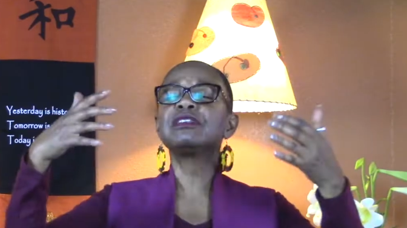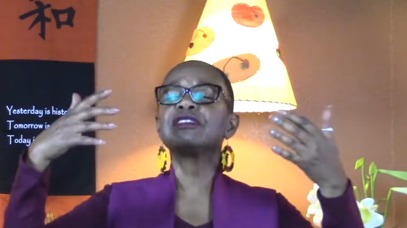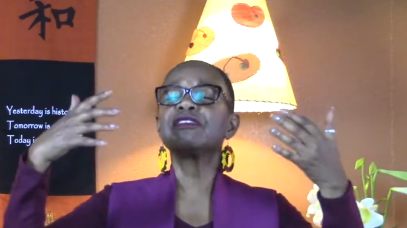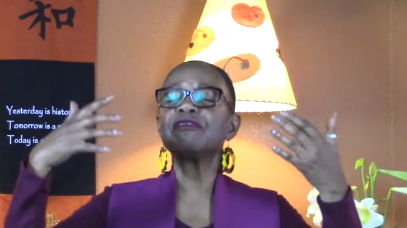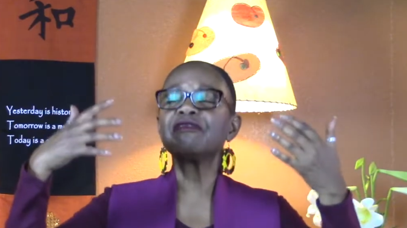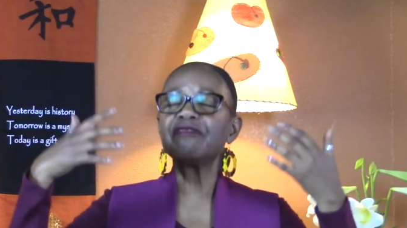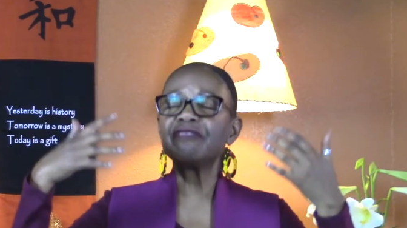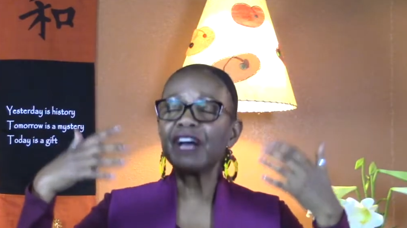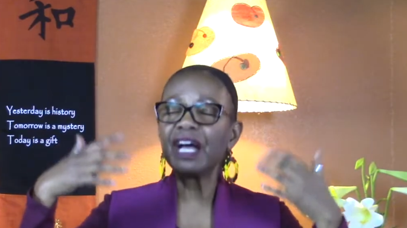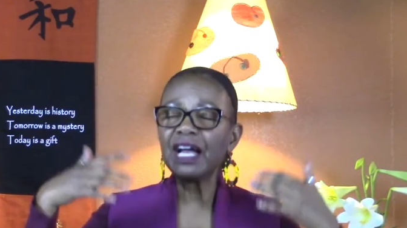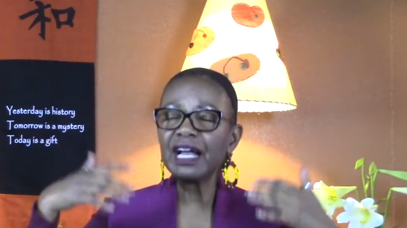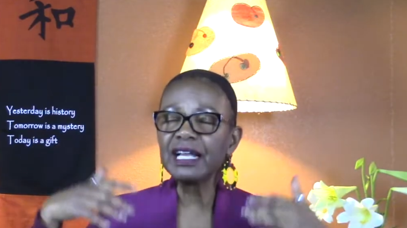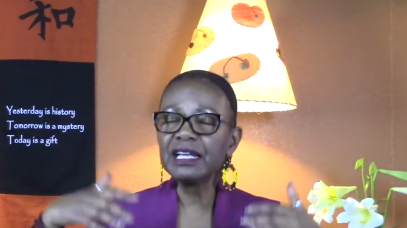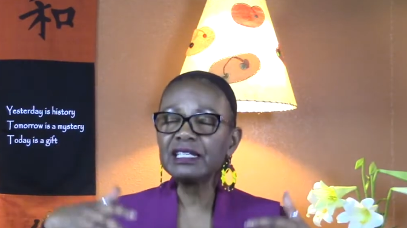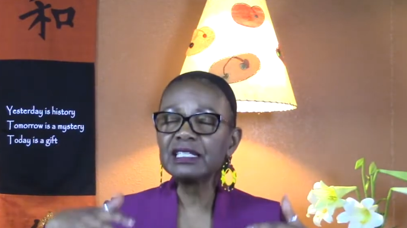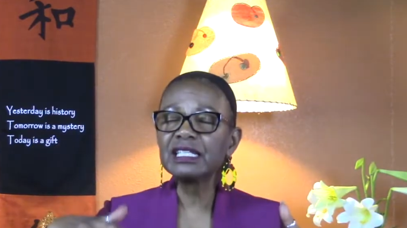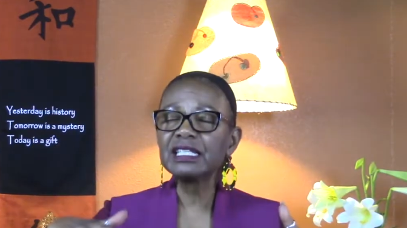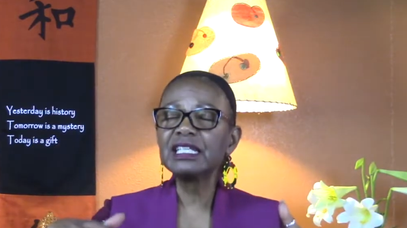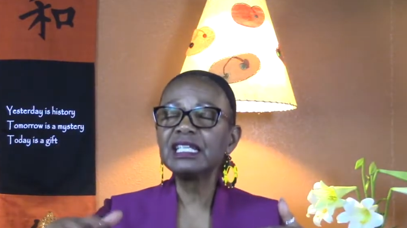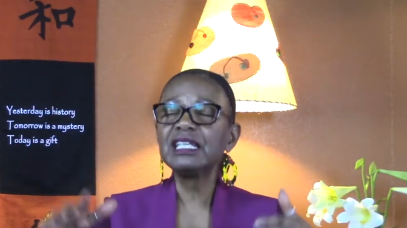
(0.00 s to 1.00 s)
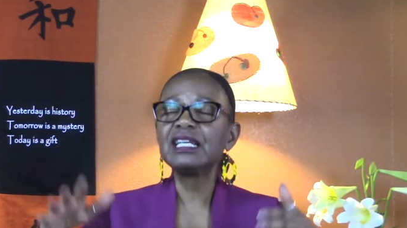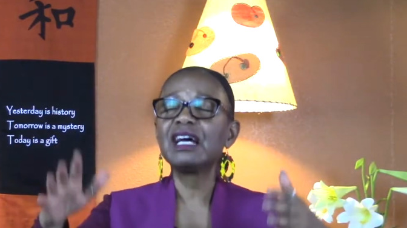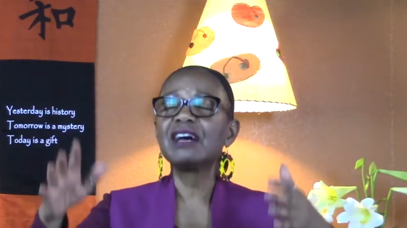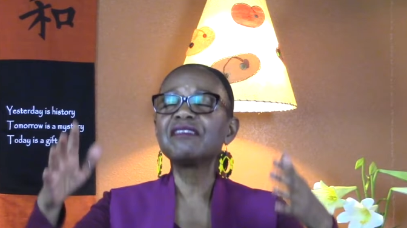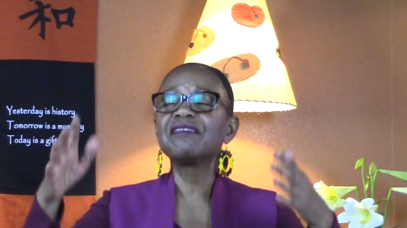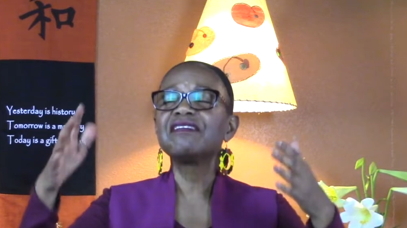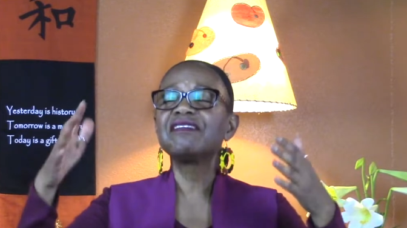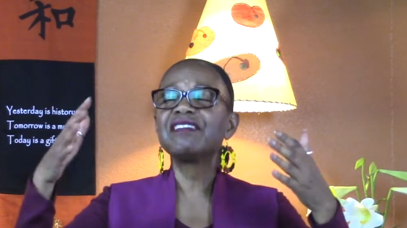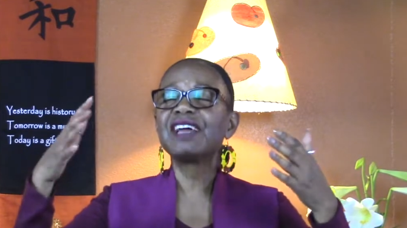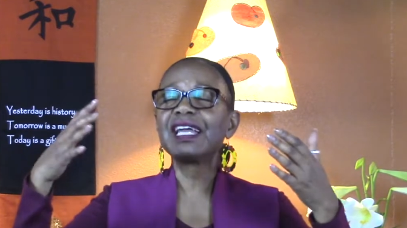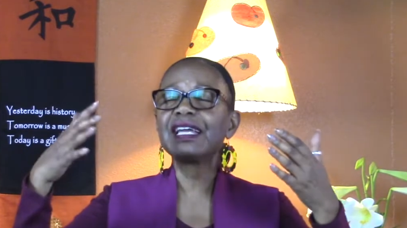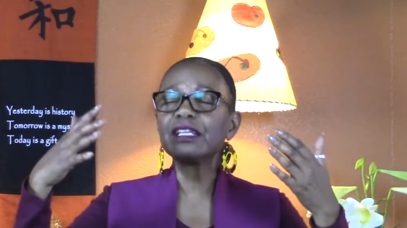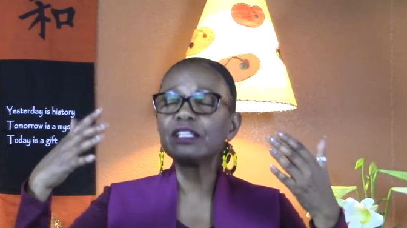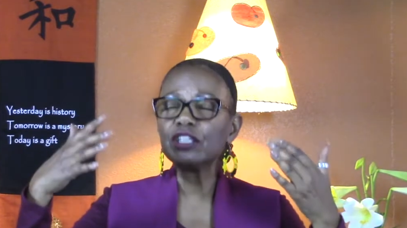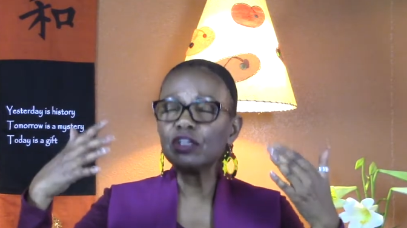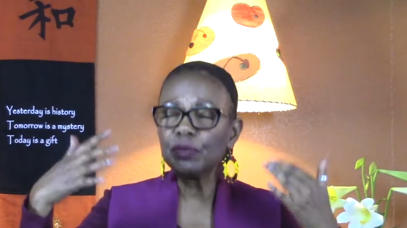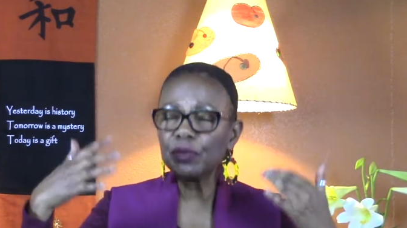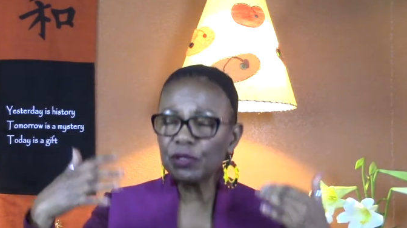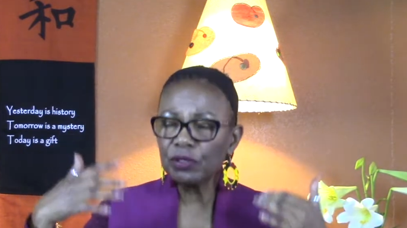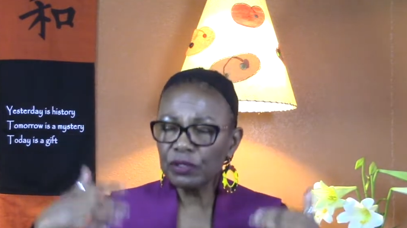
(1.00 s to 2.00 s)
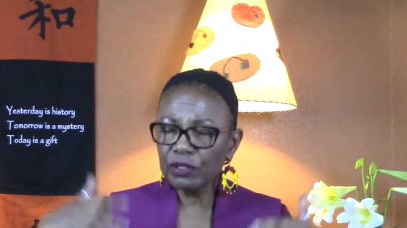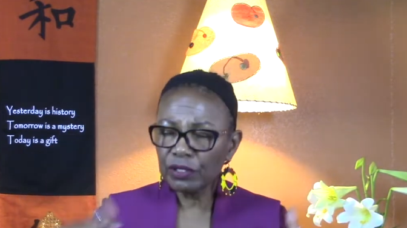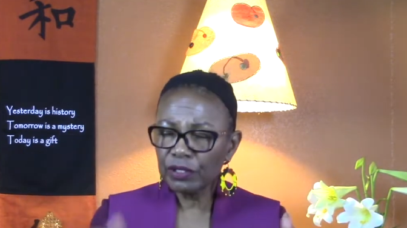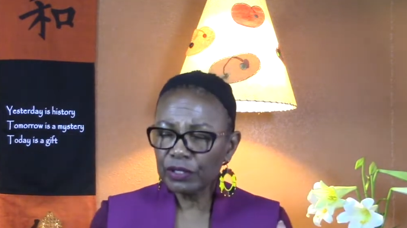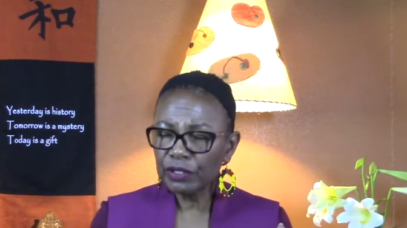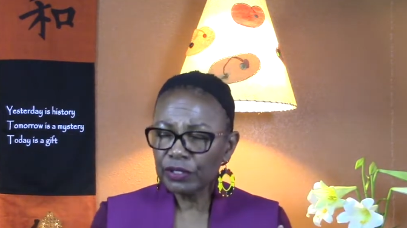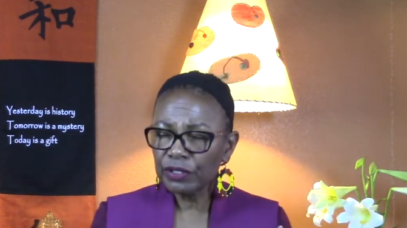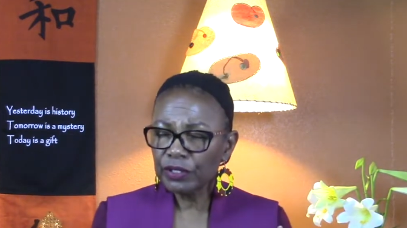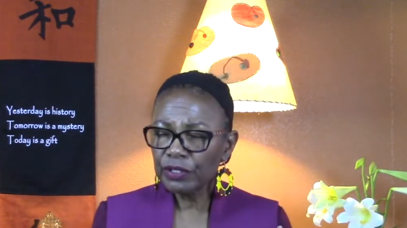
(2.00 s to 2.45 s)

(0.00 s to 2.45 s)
divinely available